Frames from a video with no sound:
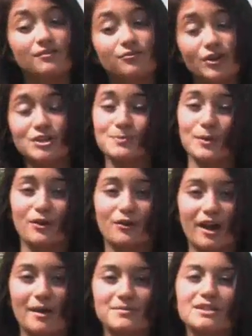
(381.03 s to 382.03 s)
in FIRST
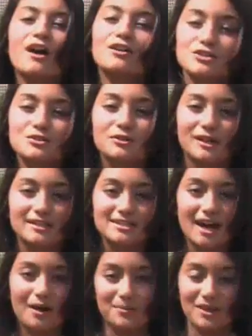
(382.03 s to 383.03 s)
programs are
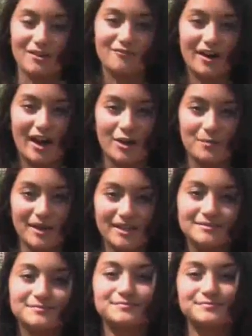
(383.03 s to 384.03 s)
doing to help the
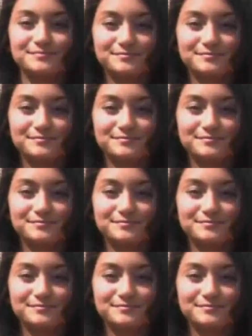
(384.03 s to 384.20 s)
environment.